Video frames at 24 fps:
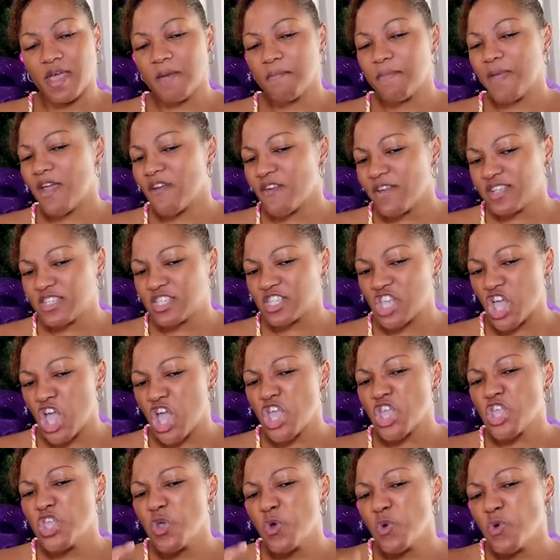Parents,
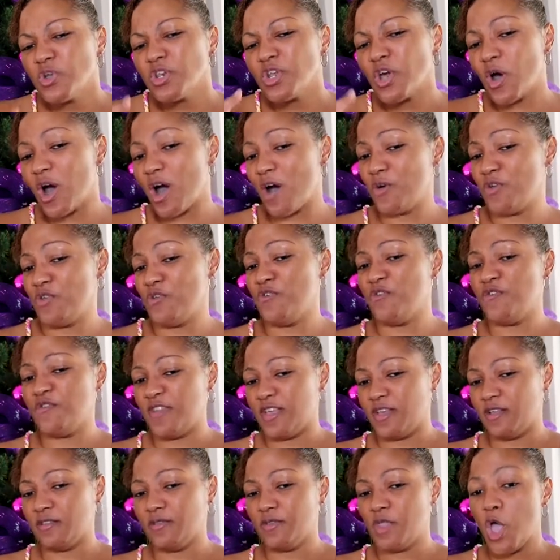you know how you
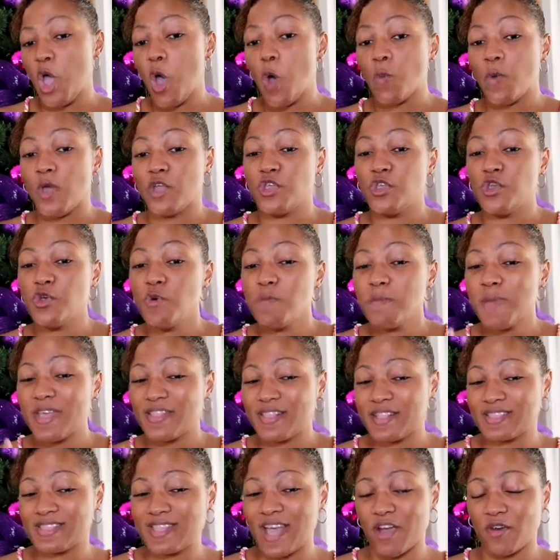feel when you make
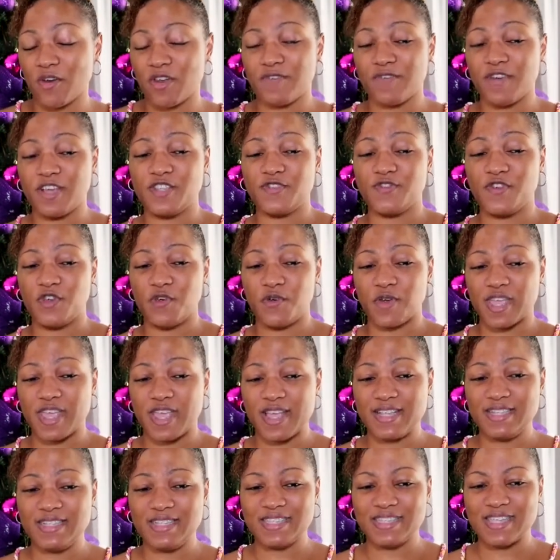the sacrifice for your
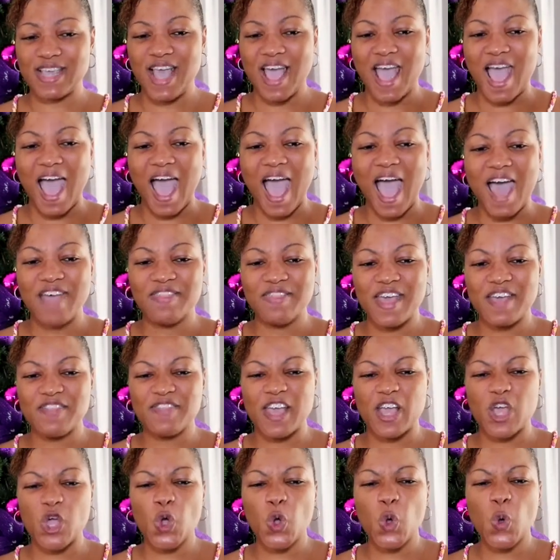kids and then
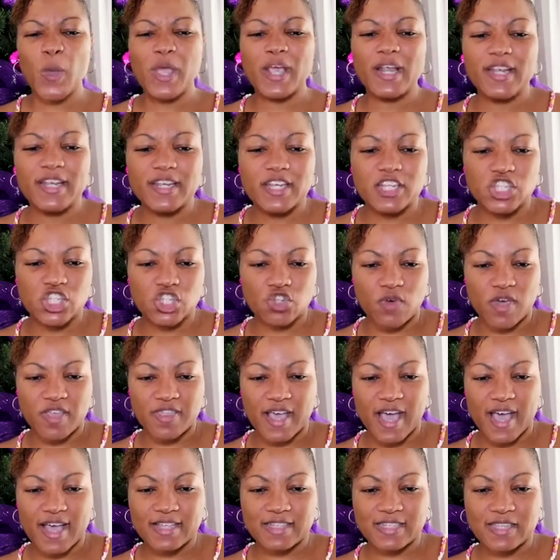they quickly destroy
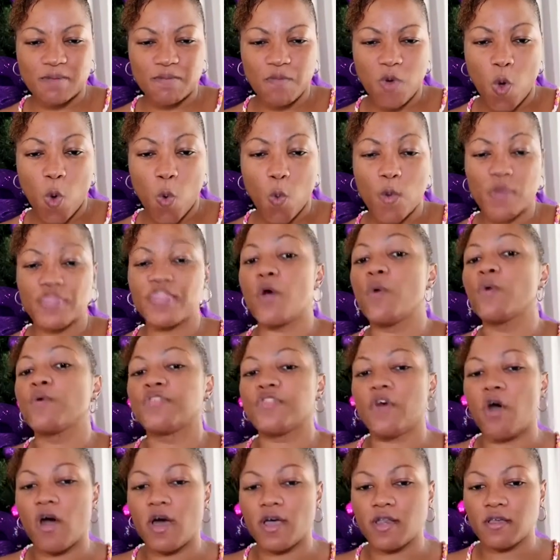the item without
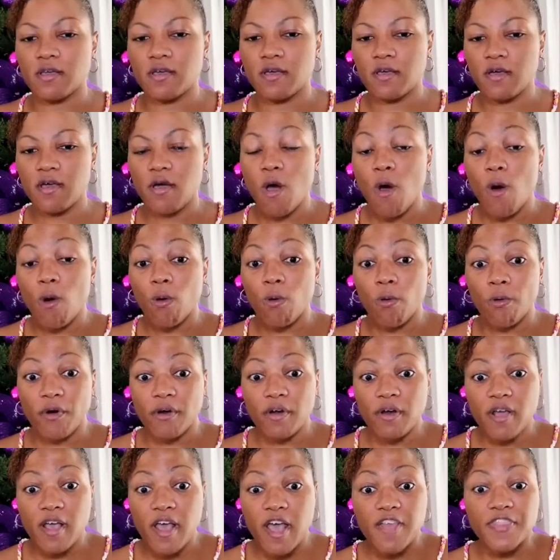thought.
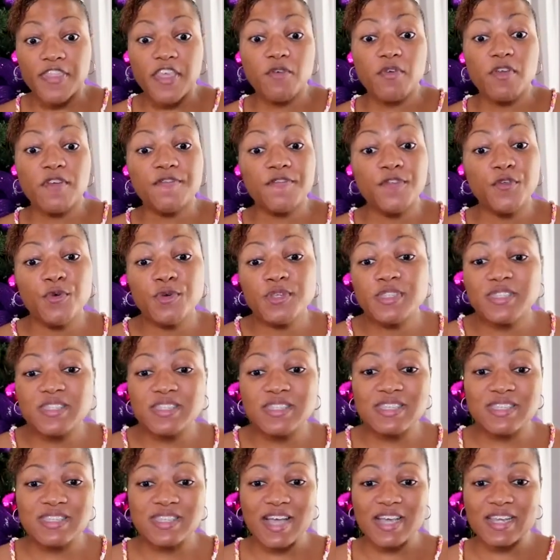Or they refuse
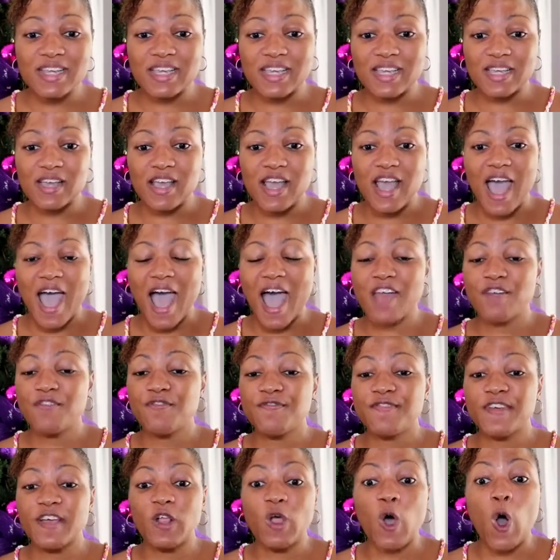to study and
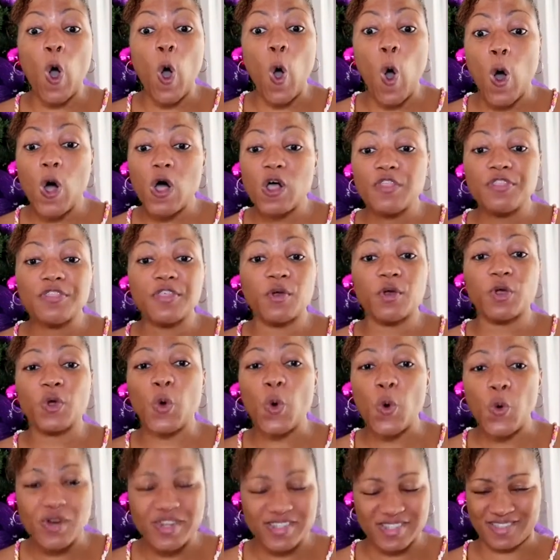fail all their
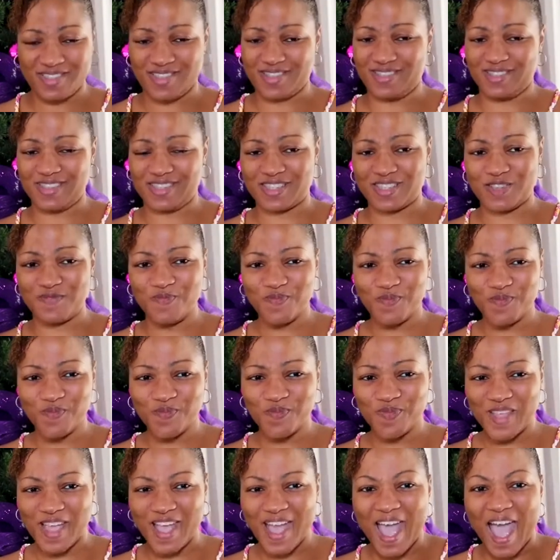courses
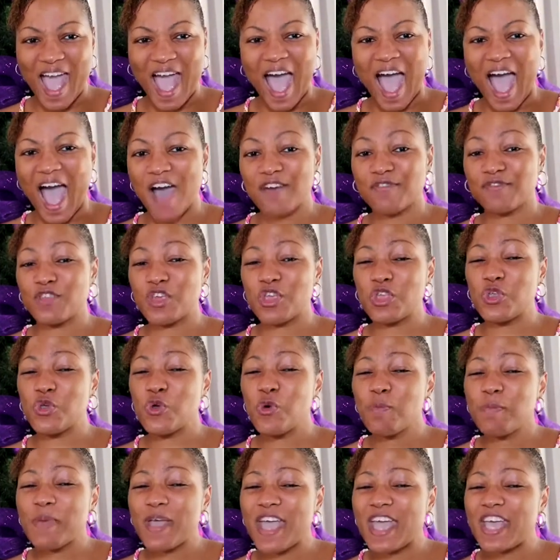after
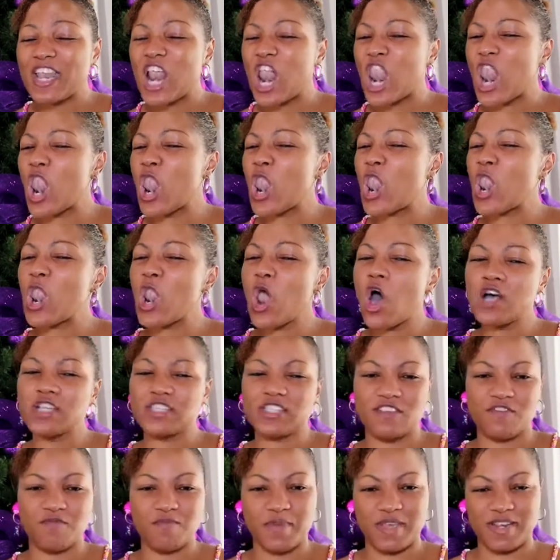you paid
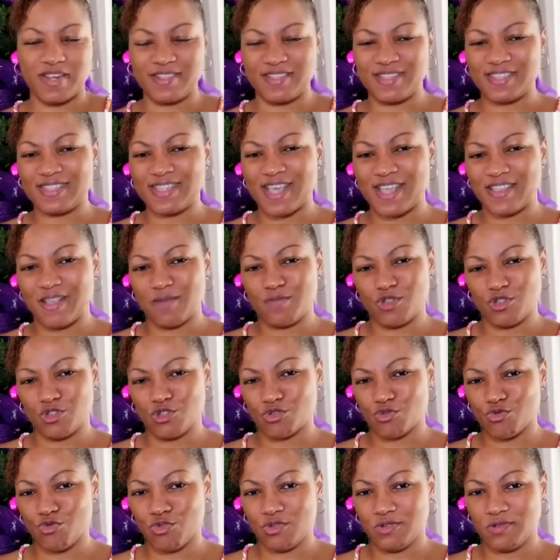lots of money to send them to
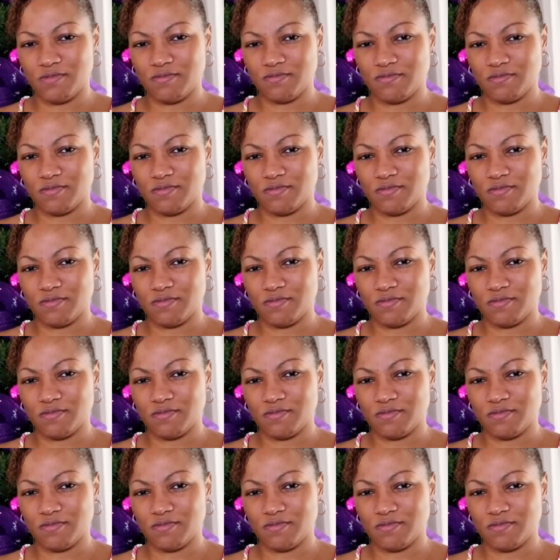school.